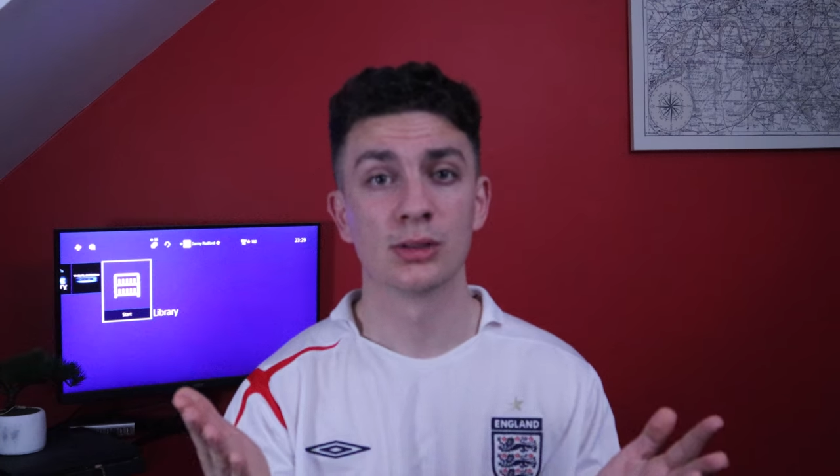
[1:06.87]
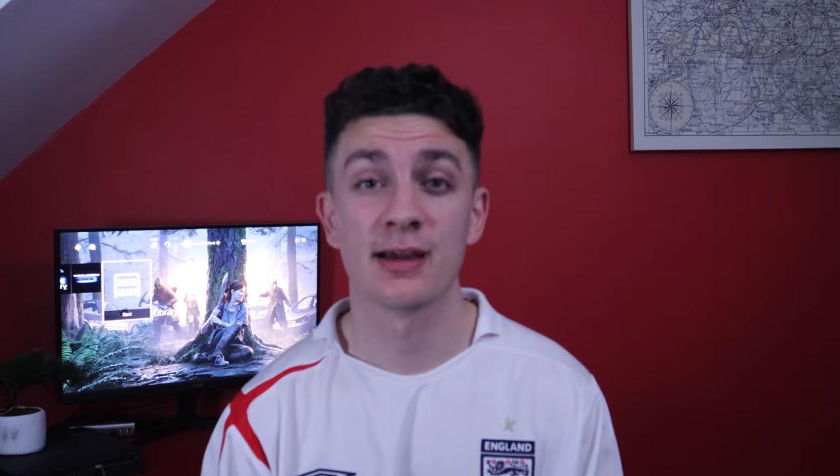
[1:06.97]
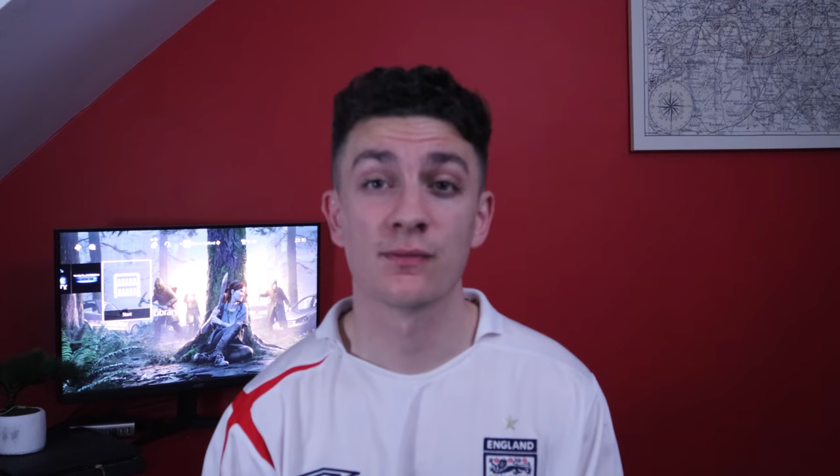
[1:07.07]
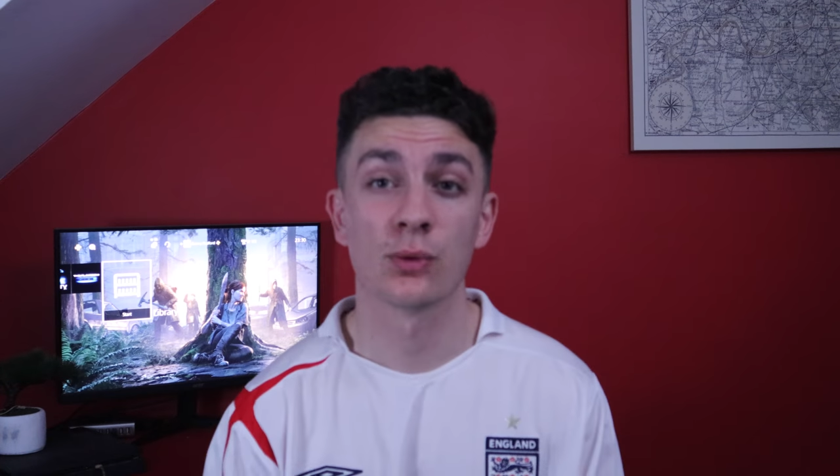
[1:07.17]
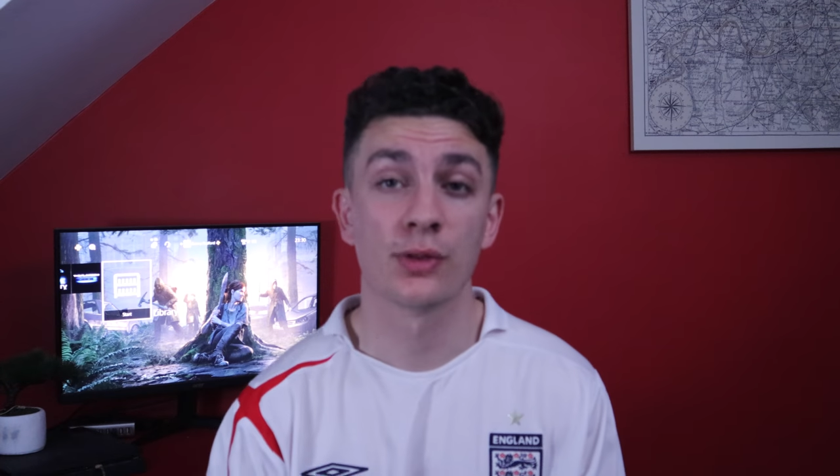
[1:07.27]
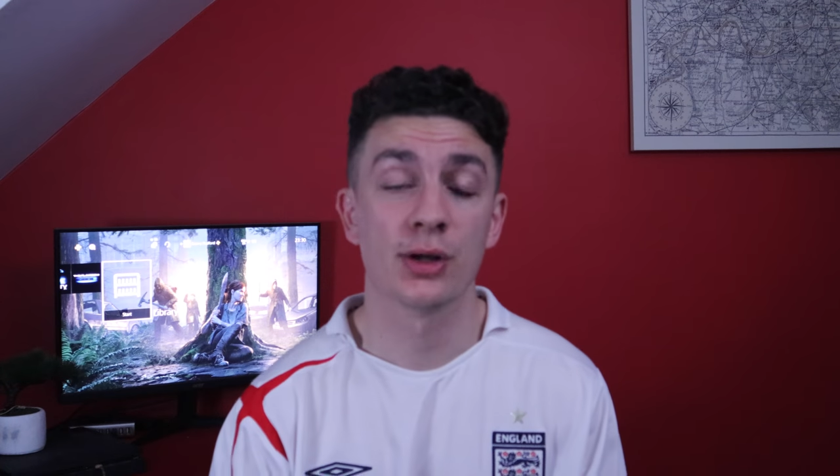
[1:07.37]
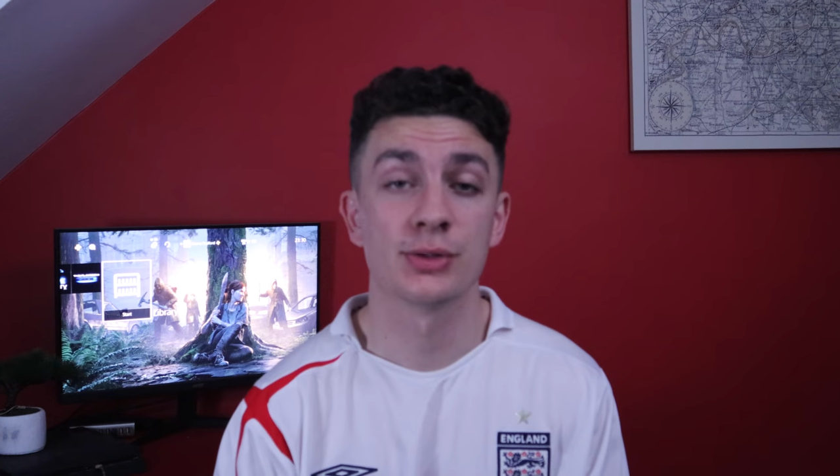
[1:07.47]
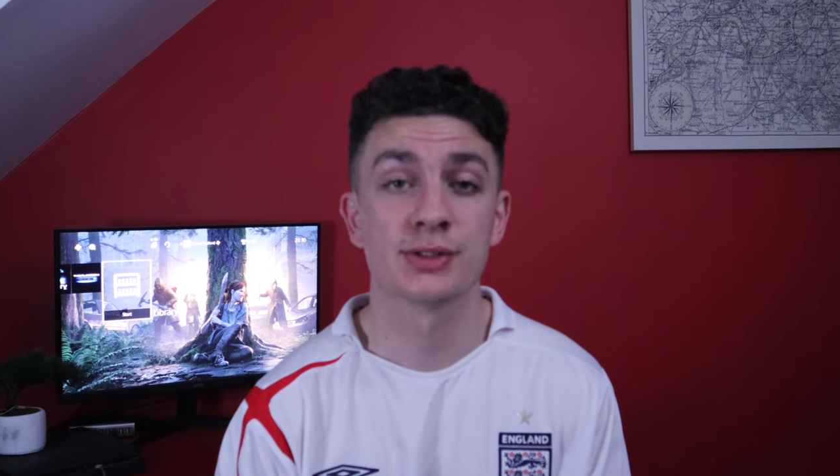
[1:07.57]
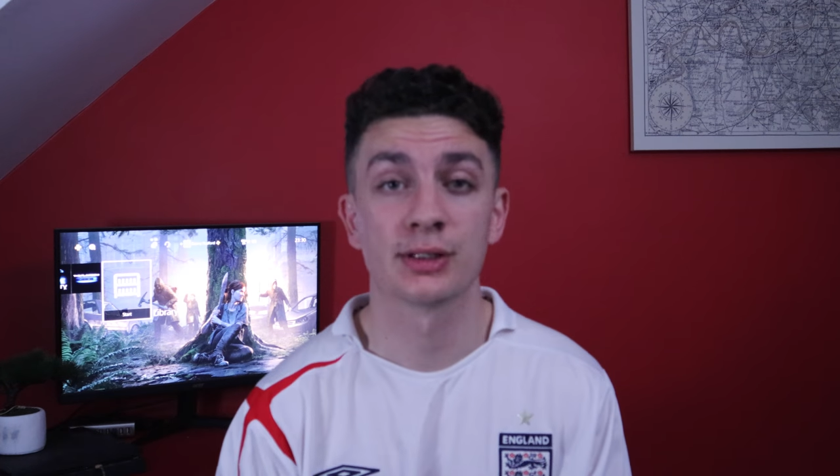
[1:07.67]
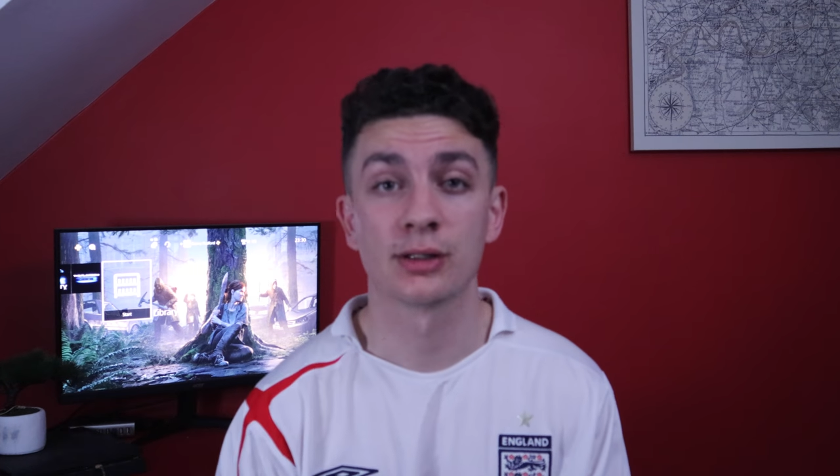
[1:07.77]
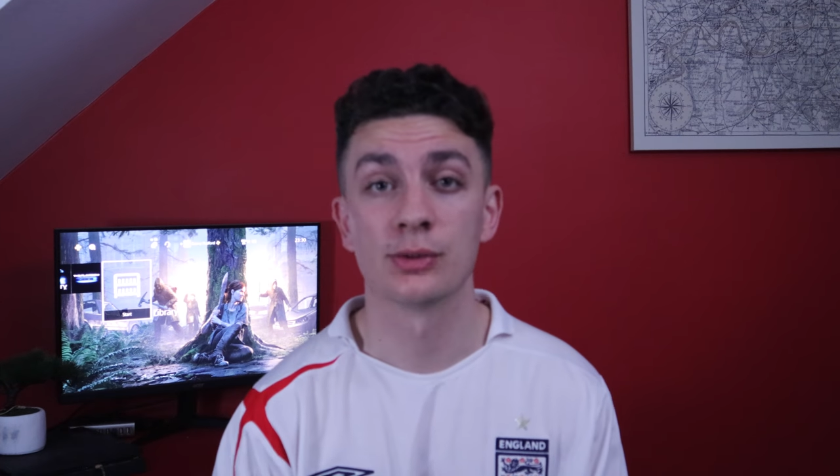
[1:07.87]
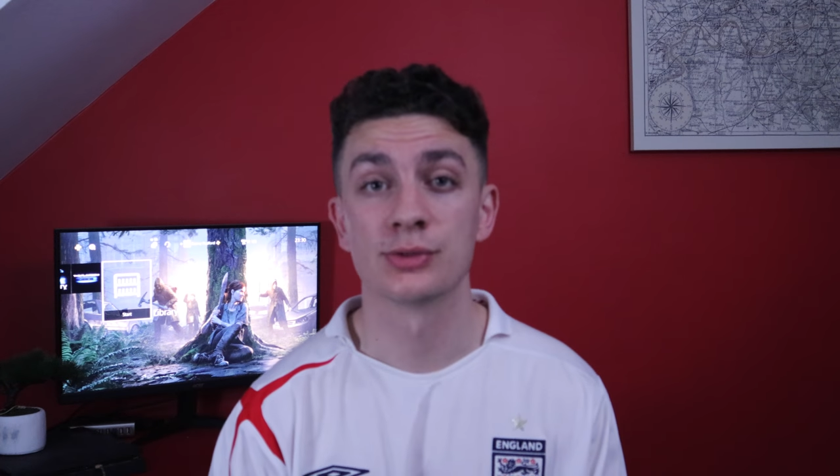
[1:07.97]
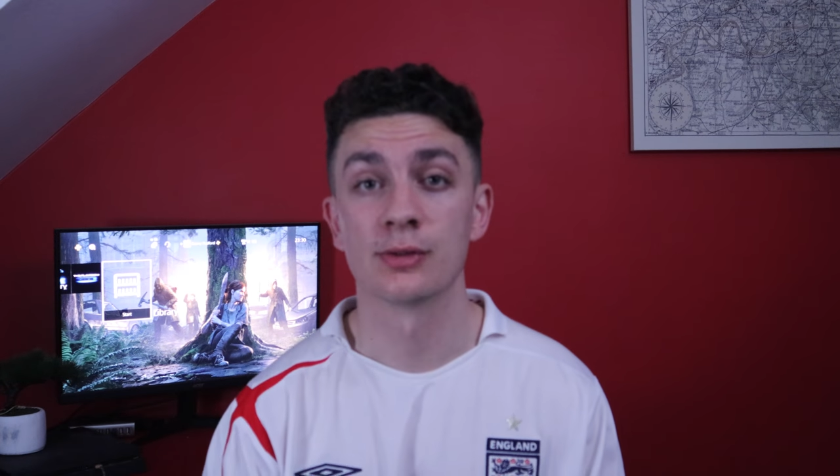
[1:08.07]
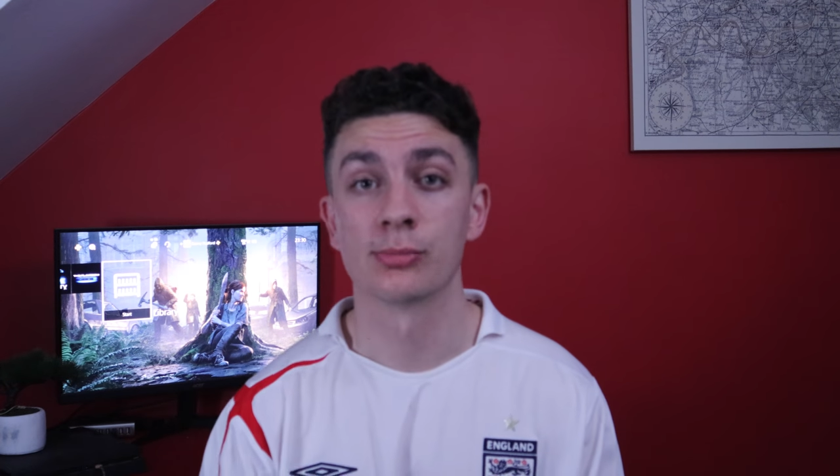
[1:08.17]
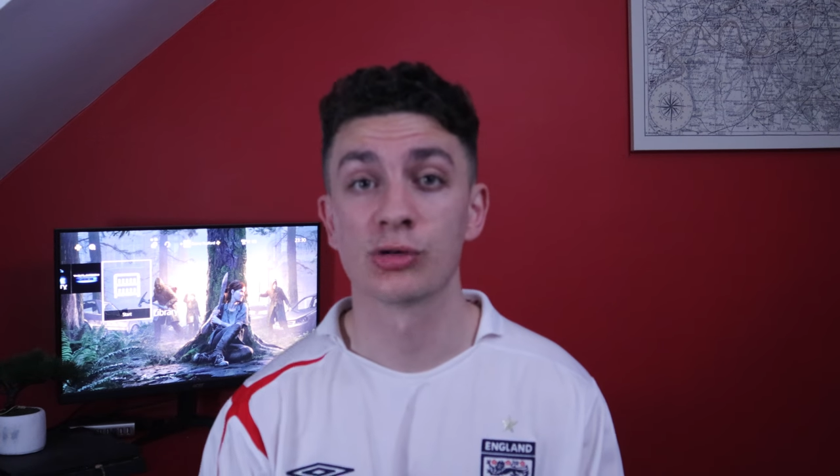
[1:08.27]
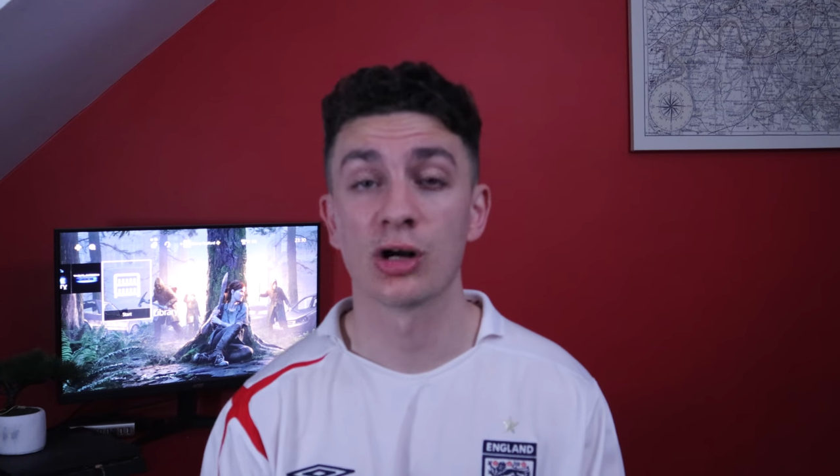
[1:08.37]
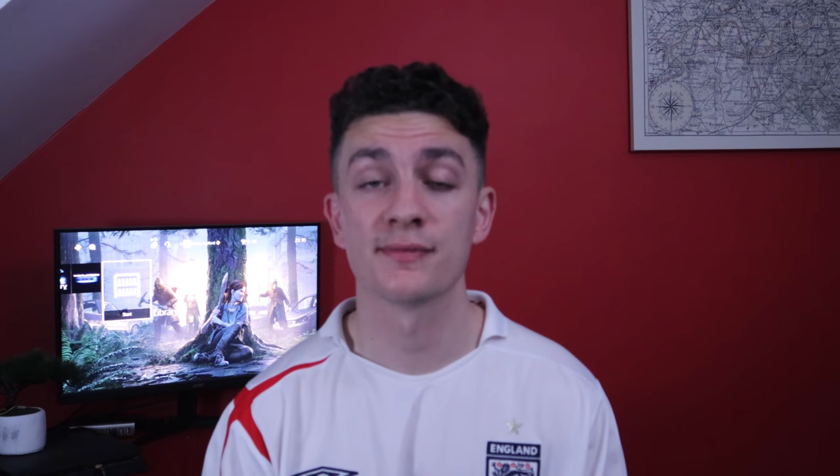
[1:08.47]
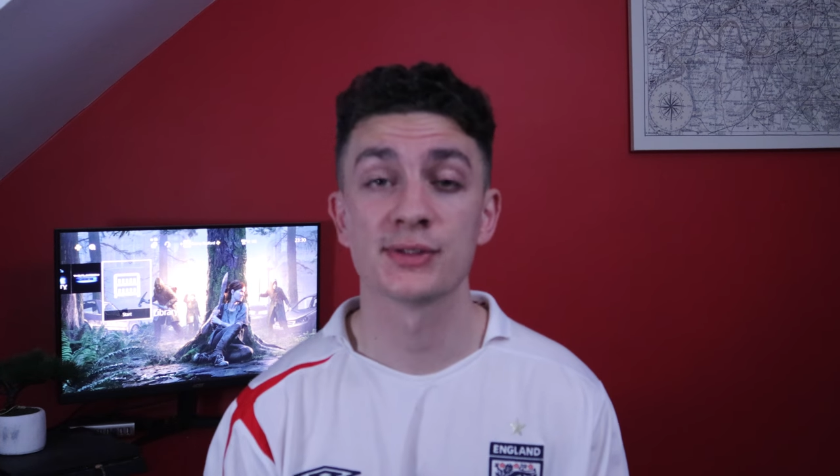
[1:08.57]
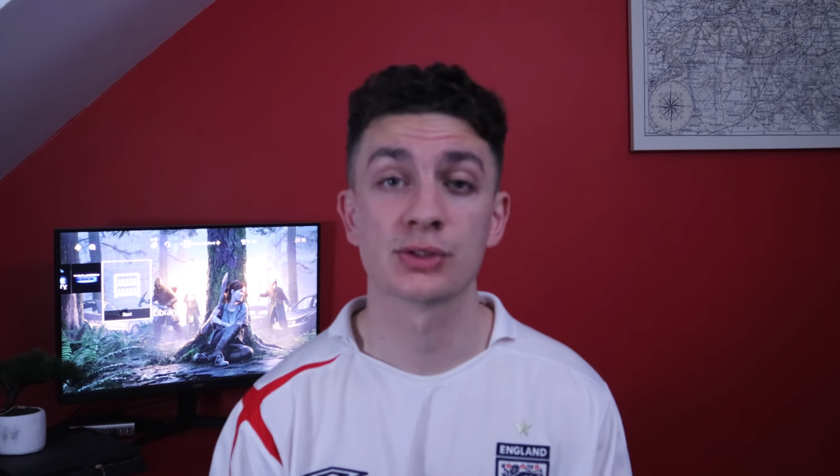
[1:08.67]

Therefore, those that go to the private